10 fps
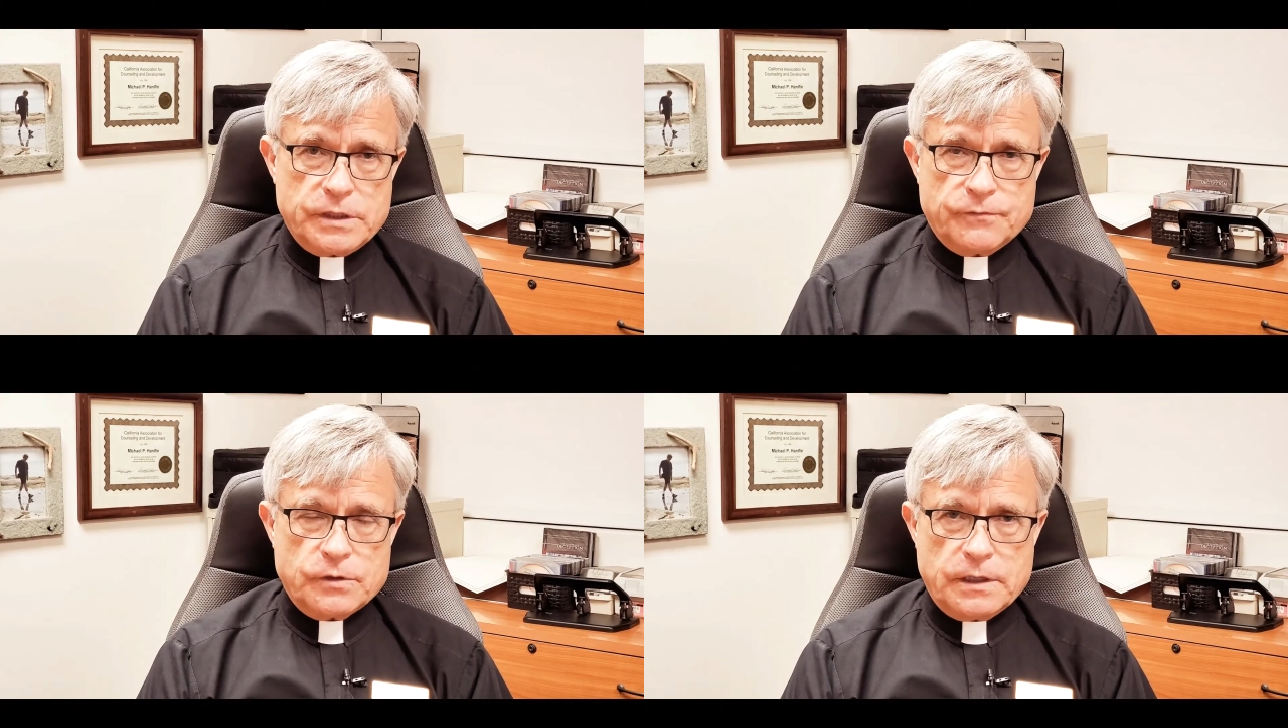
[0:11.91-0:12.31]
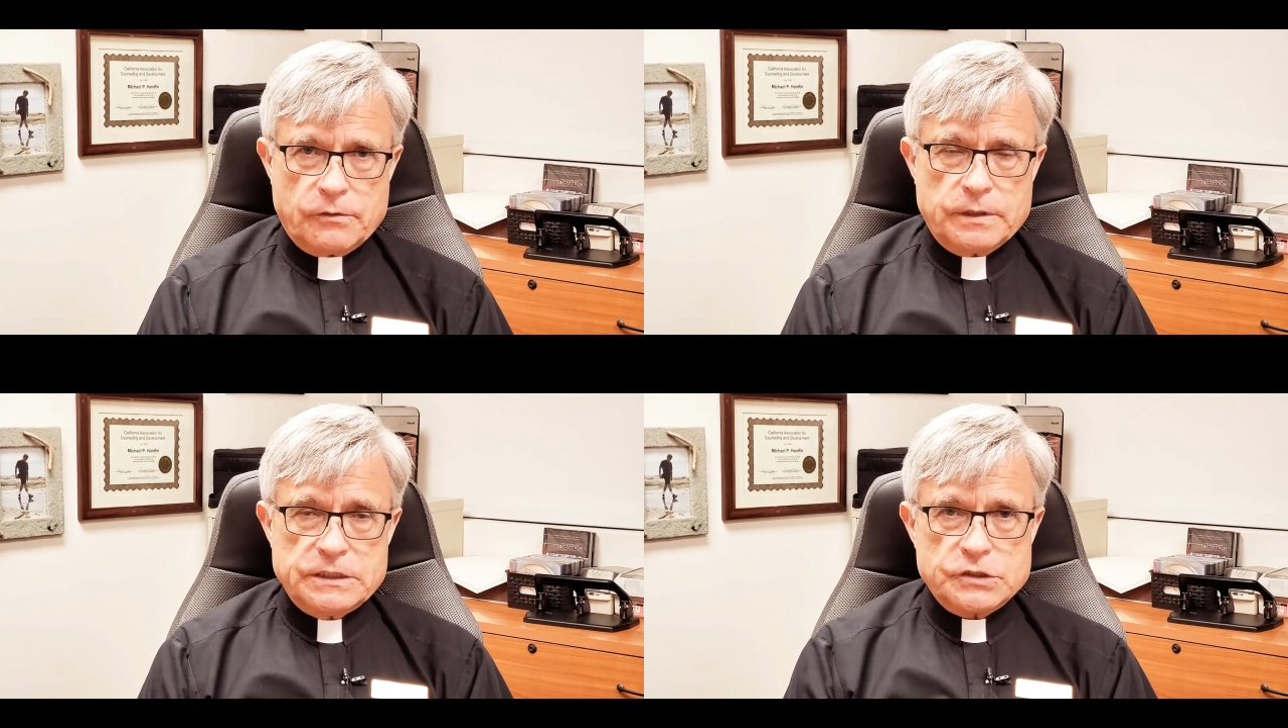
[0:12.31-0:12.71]
for another
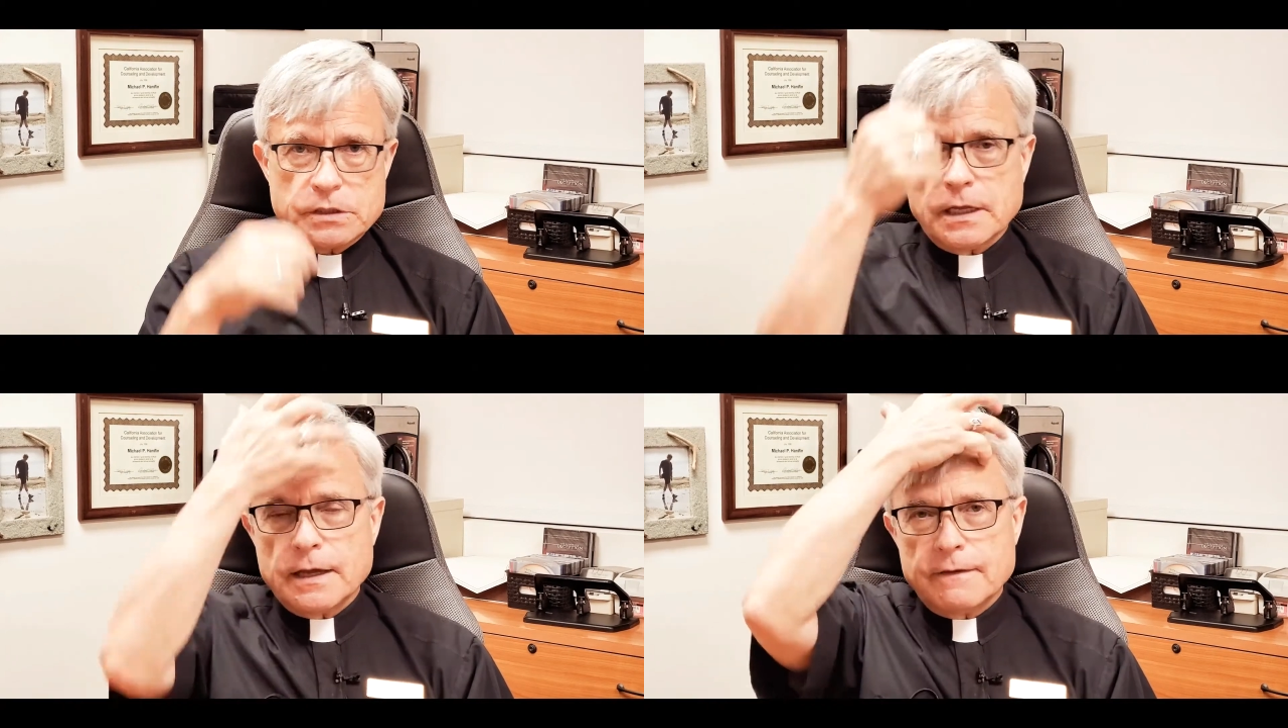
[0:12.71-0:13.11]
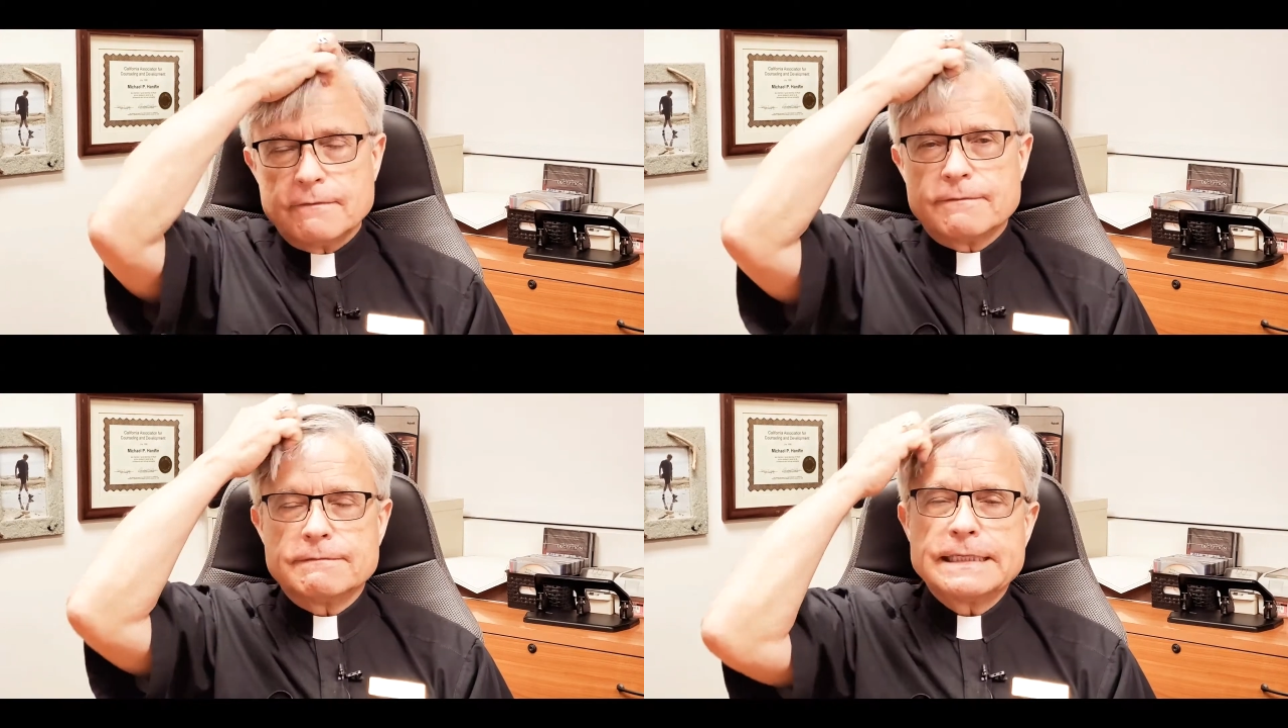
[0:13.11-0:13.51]
edition of,
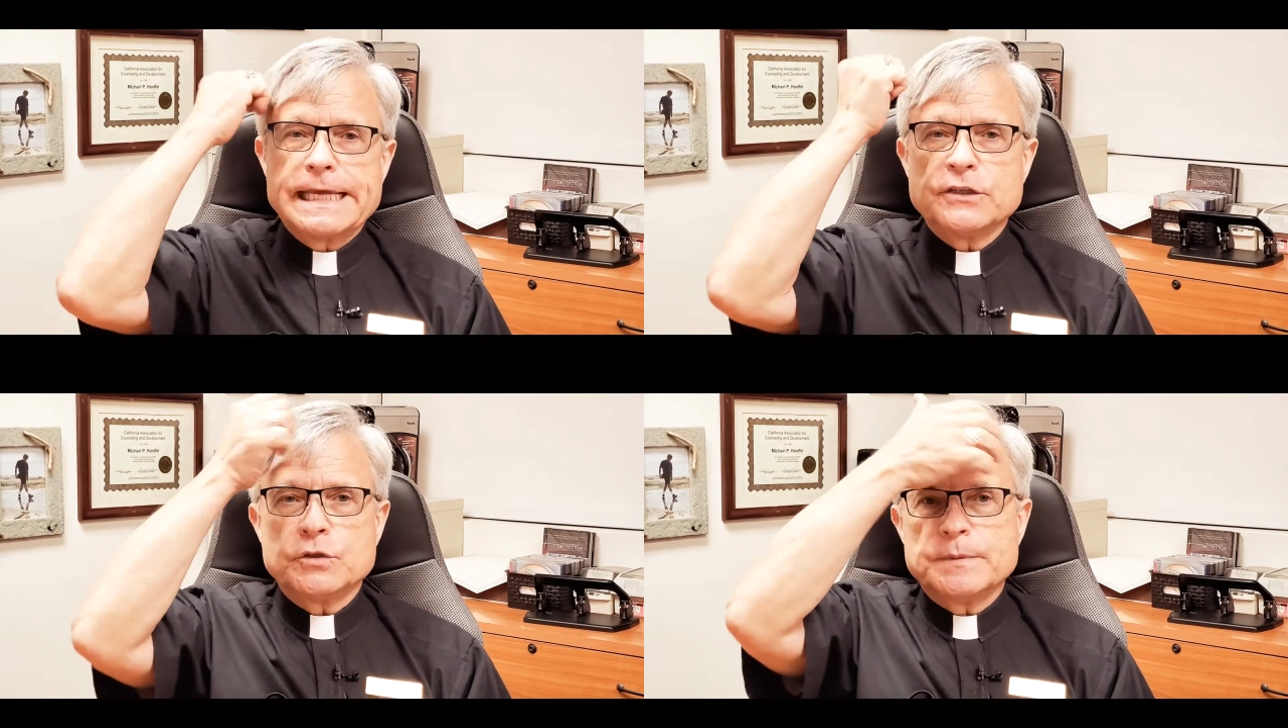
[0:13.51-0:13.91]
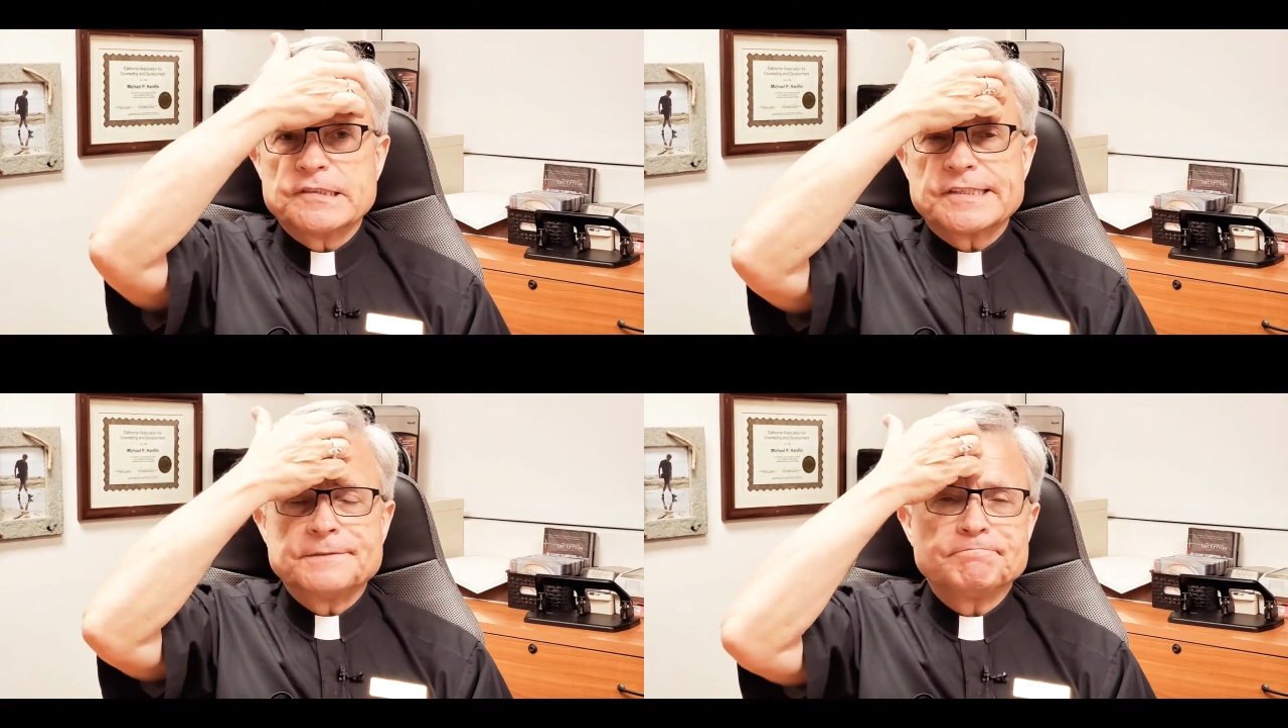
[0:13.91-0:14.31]
in case you missed it.